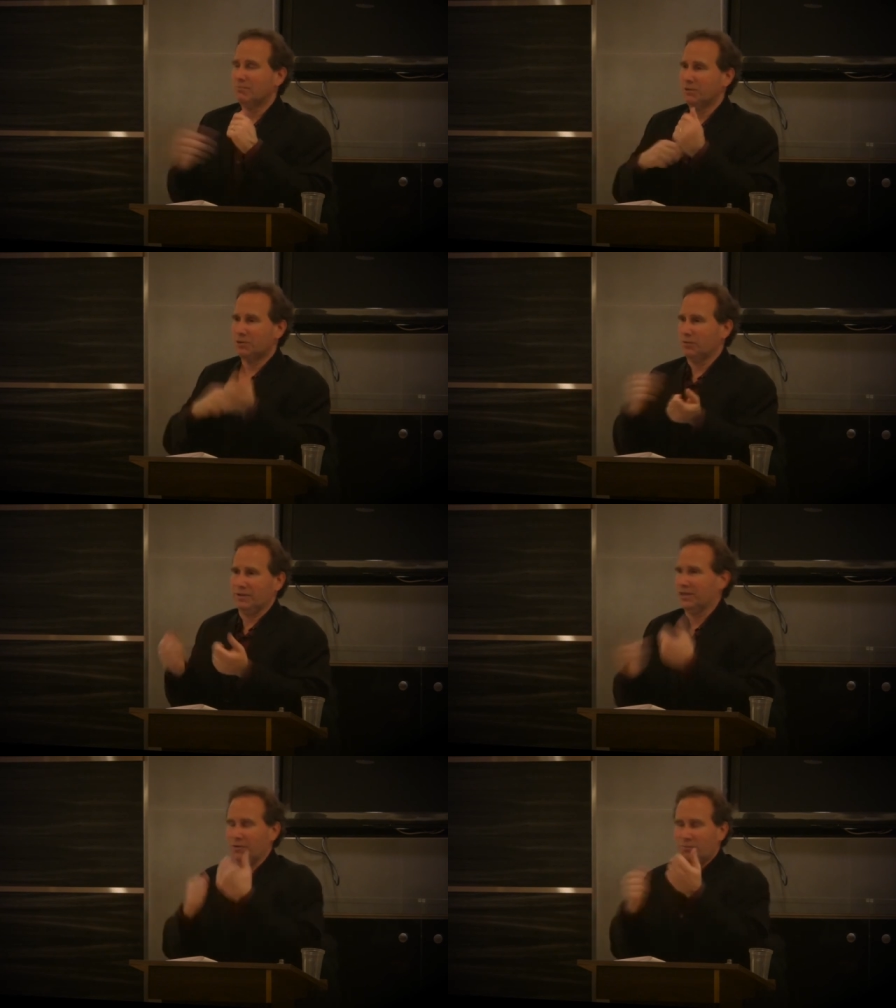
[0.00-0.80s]

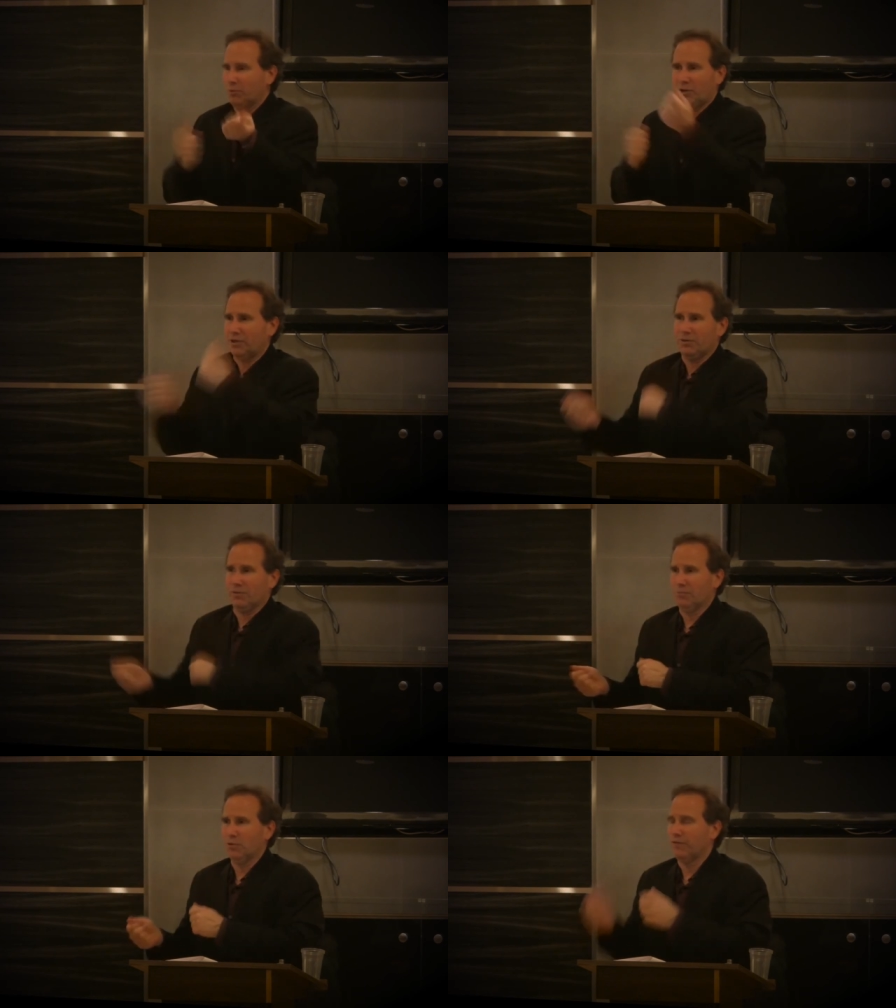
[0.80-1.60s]
between, you know, book
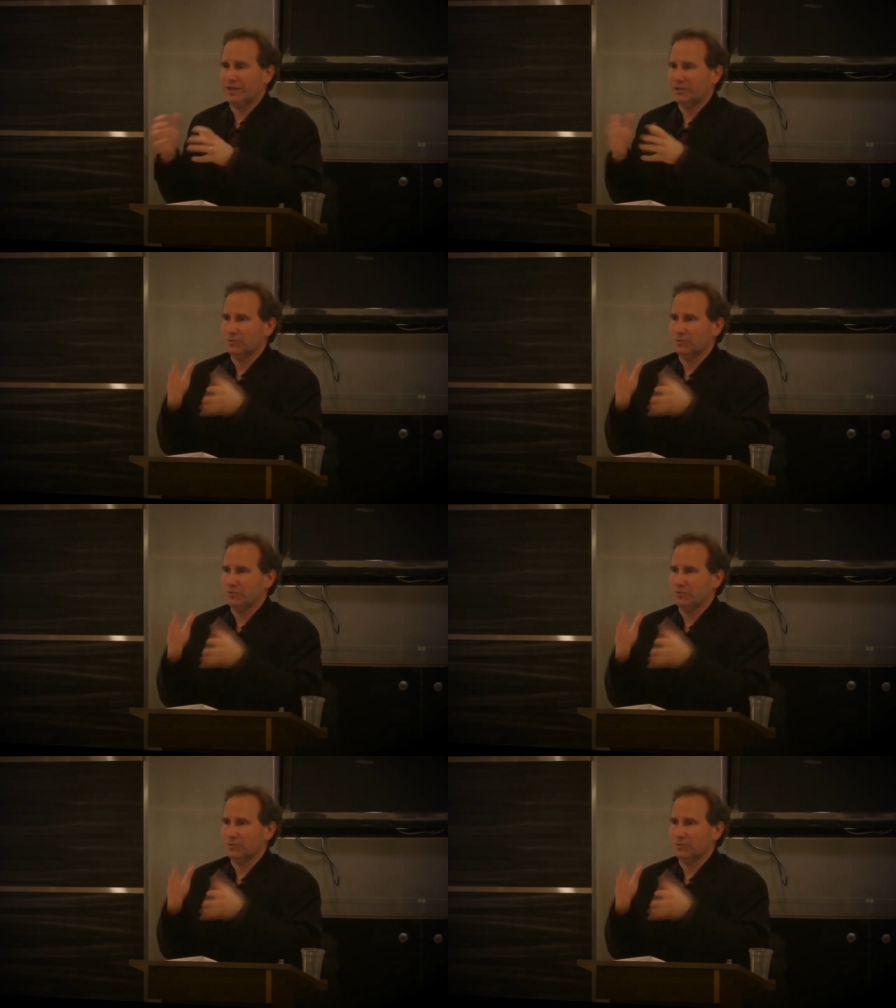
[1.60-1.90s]
or movie in